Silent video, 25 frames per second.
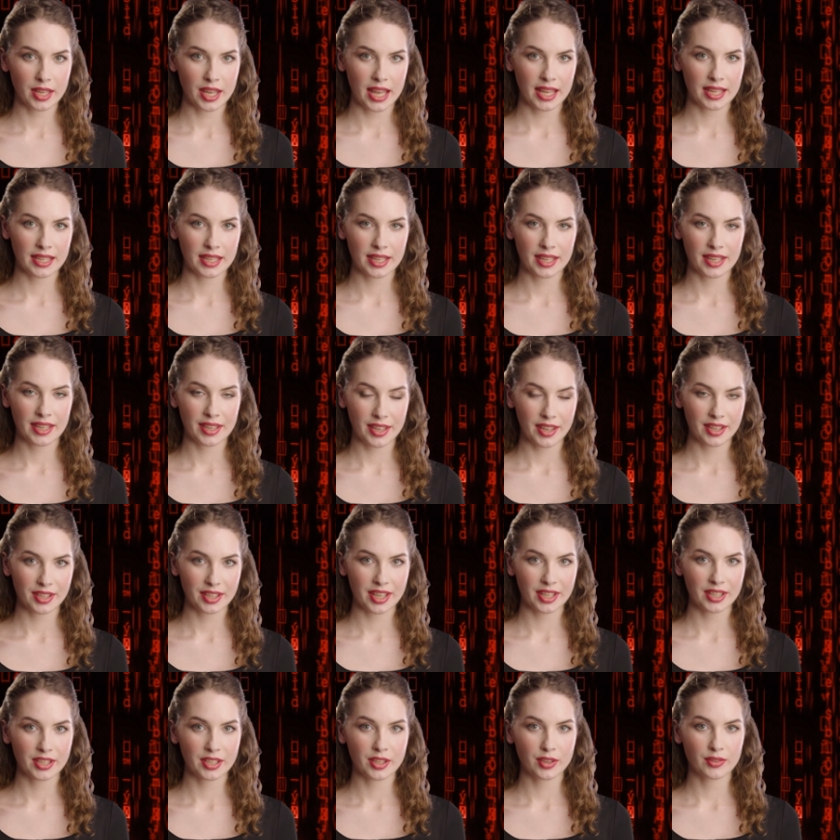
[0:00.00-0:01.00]
and it is
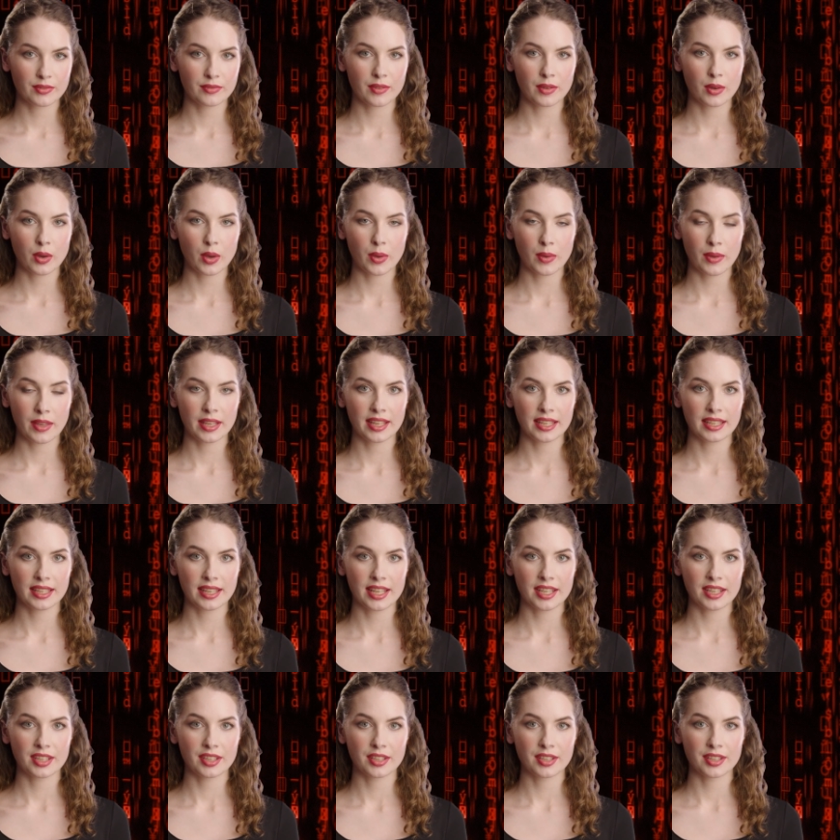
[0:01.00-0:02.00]
essential for
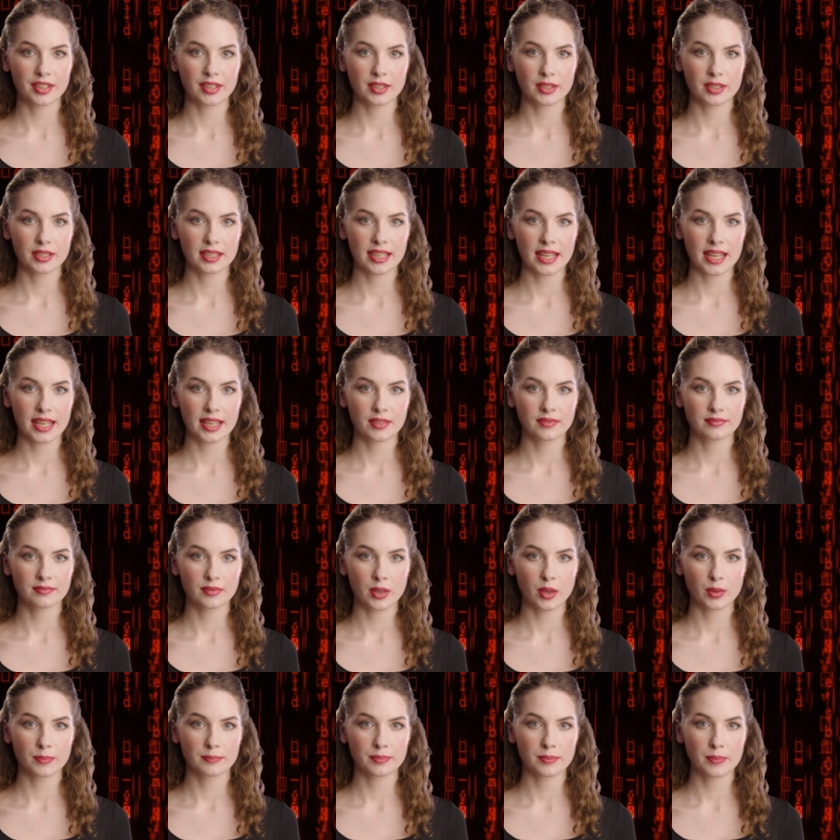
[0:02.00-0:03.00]
organizations to stay
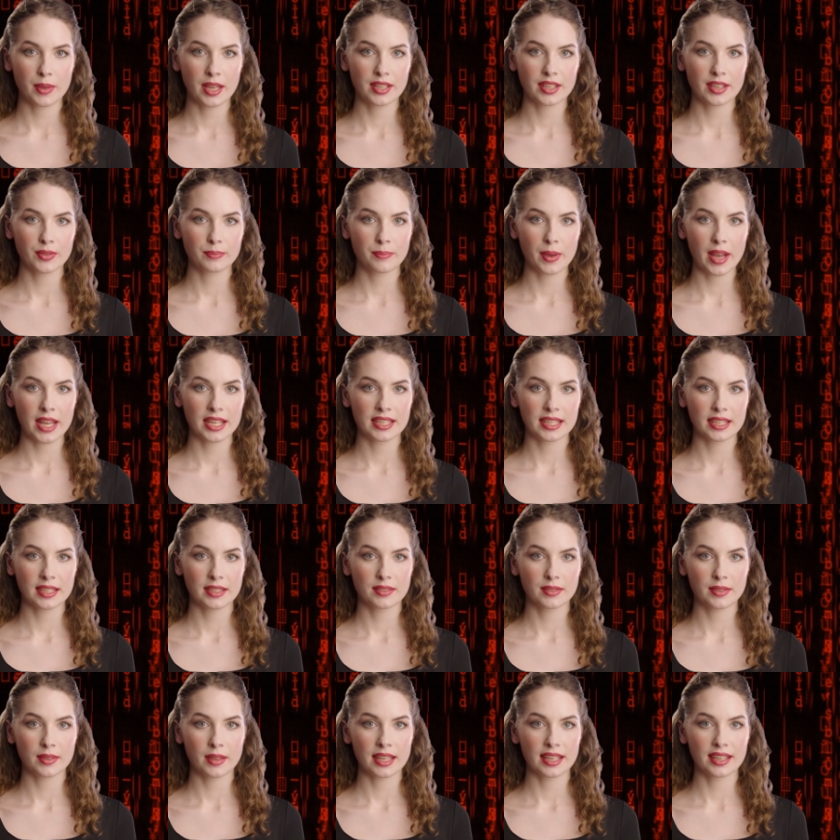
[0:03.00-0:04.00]
informed about
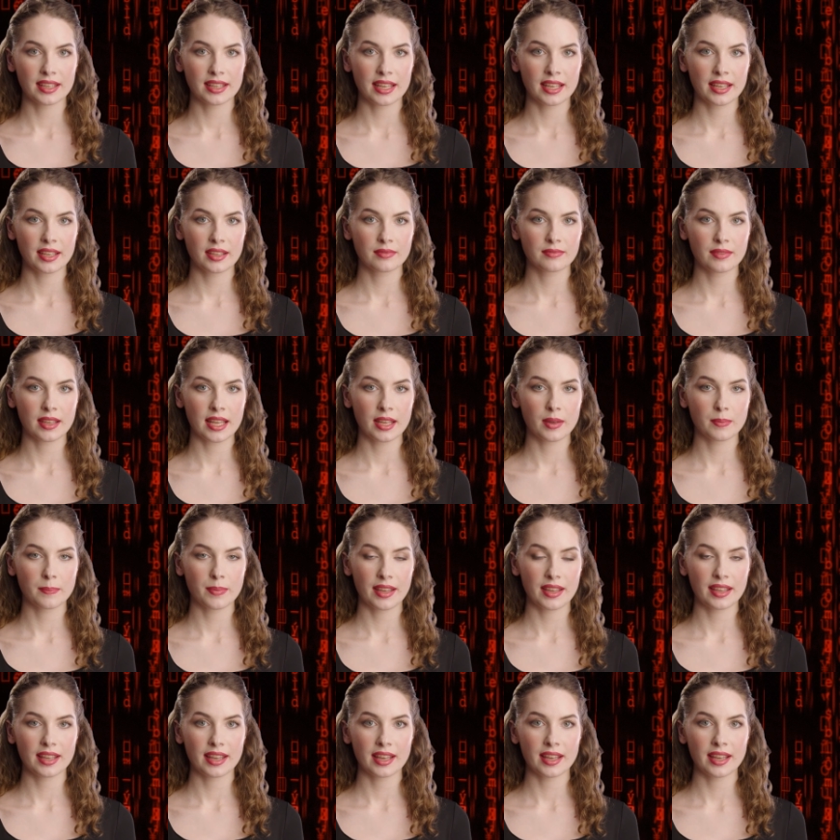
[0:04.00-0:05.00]
emerging threats and
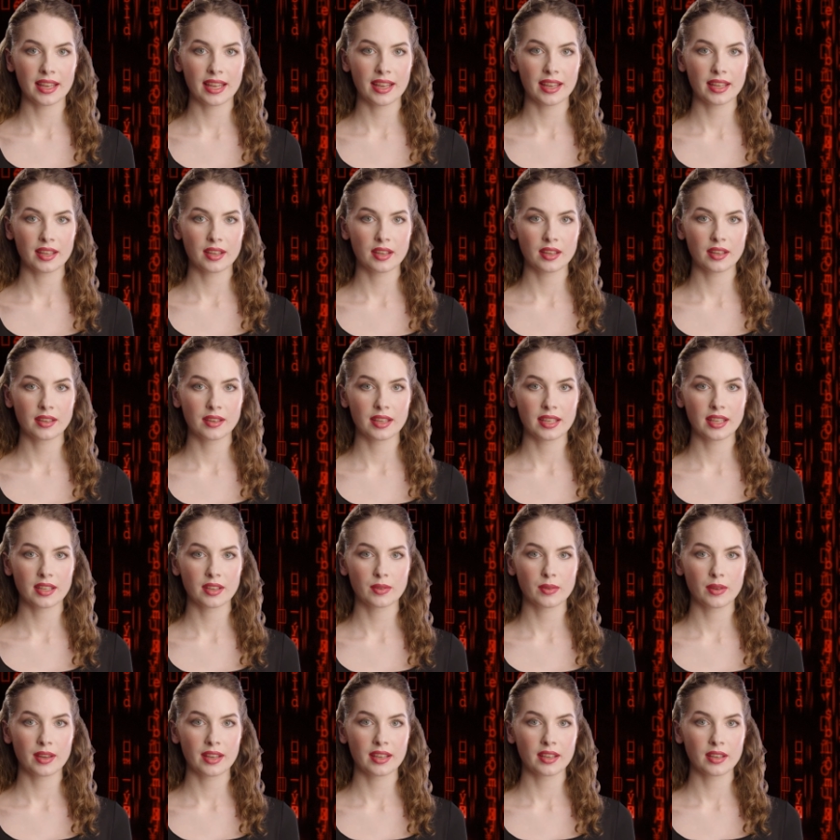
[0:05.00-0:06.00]
developments in the industry
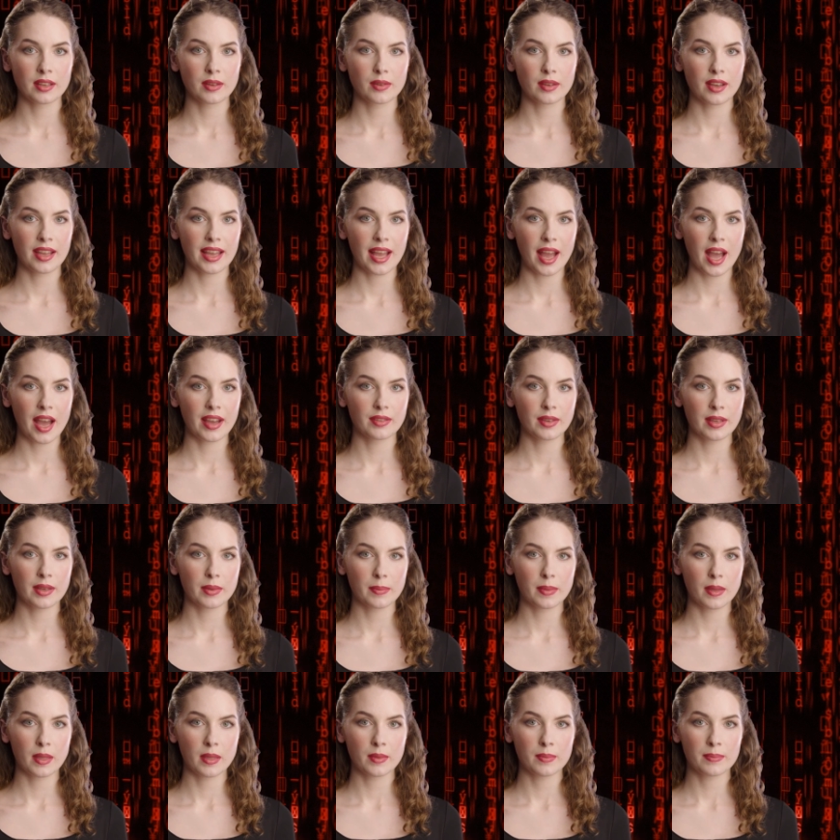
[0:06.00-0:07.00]
to ensure they have the
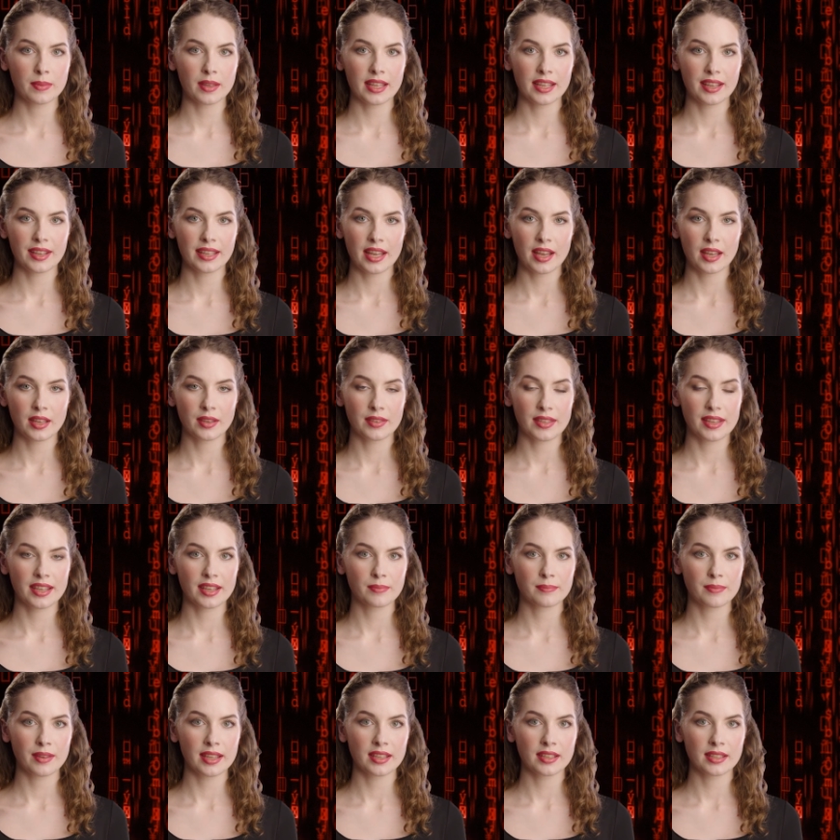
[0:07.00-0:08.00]
appropriate
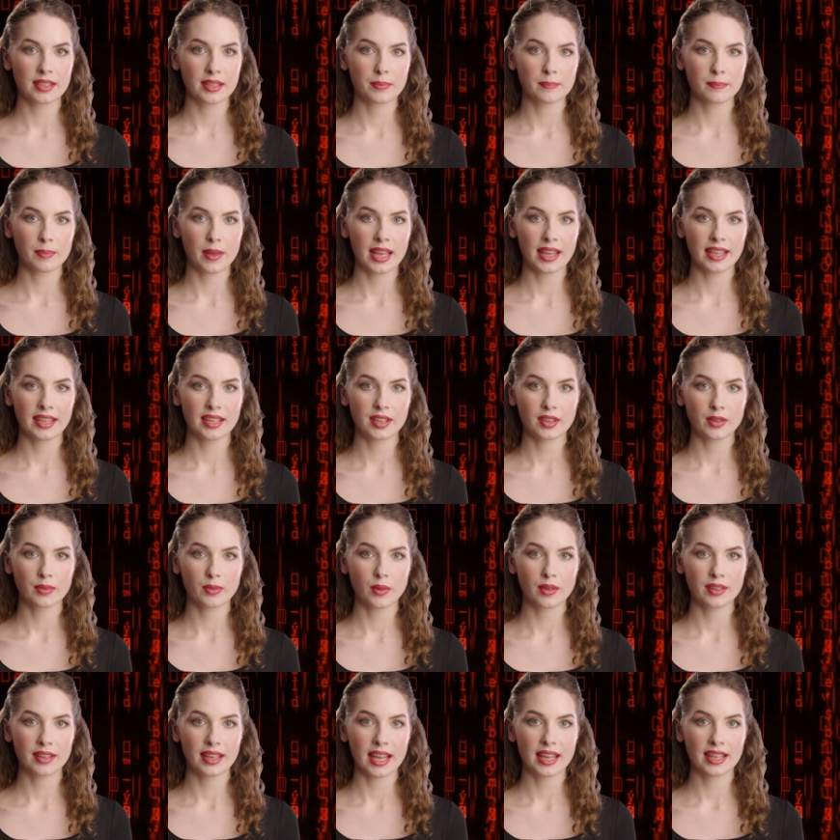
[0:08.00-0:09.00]
security measures in place to
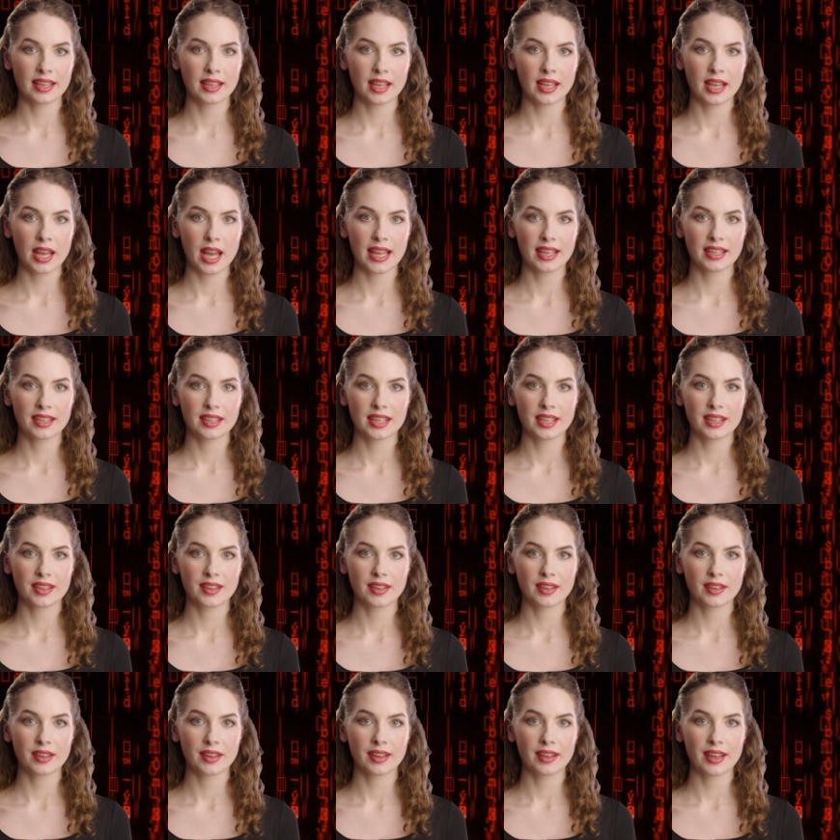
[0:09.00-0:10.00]
protect their
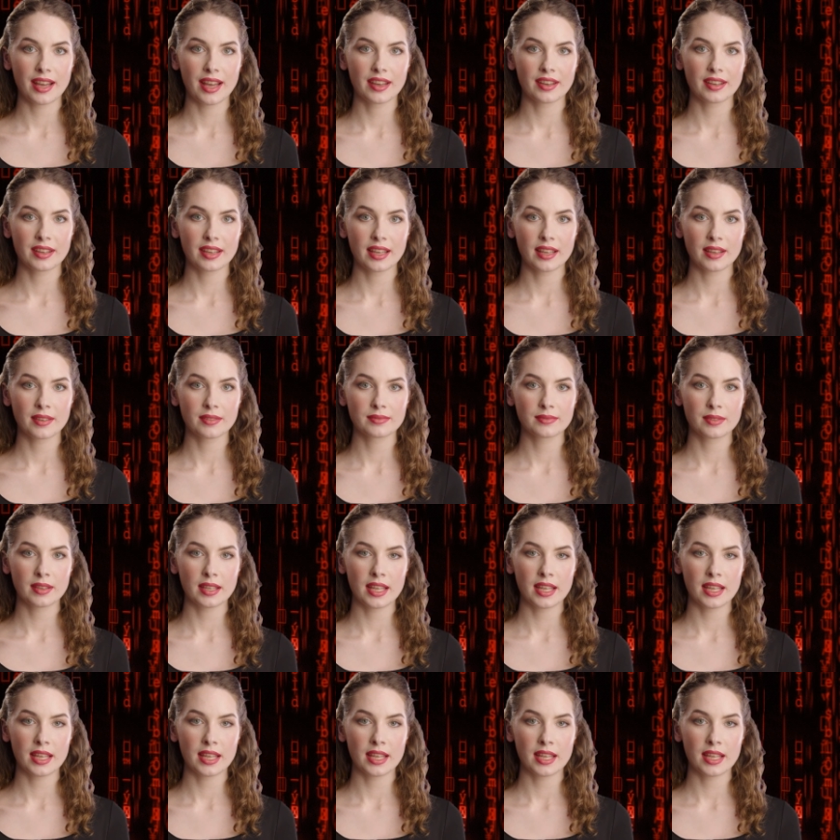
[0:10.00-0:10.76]
assets, data,